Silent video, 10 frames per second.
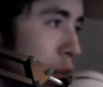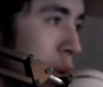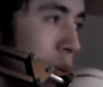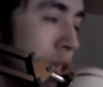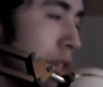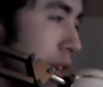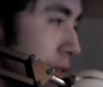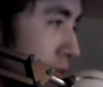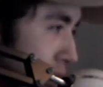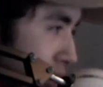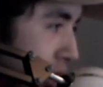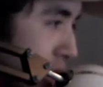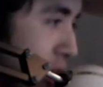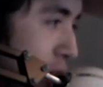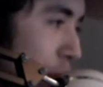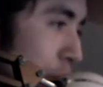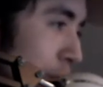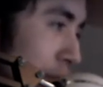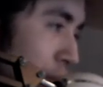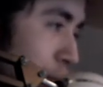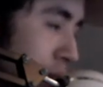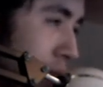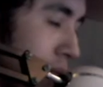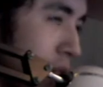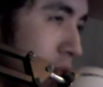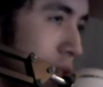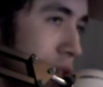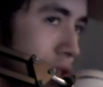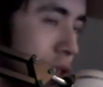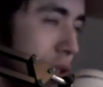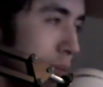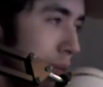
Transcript: we were just like investigating our own little Bigfoot search.